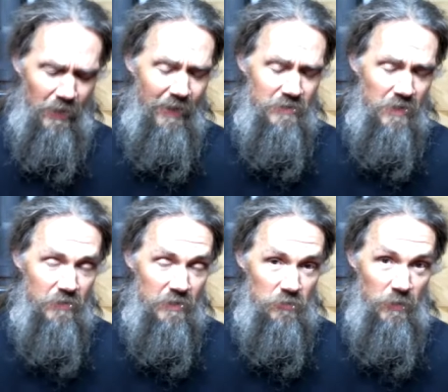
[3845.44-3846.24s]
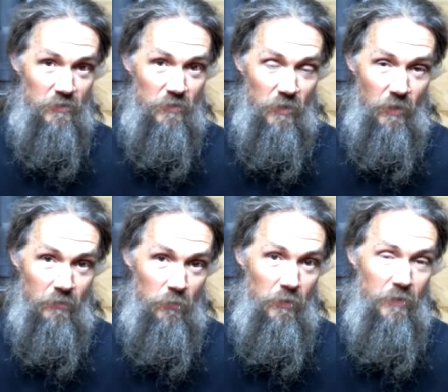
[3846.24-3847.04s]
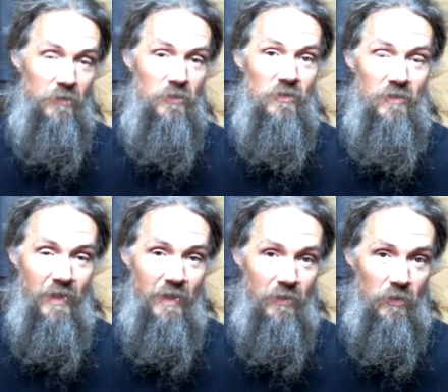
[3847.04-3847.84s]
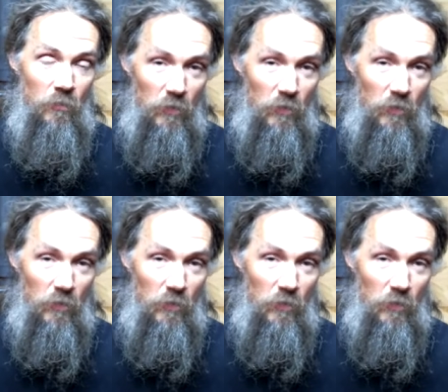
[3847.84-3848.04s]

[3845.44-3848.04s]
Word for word: as evidenced by Siddhartha, who had to stand on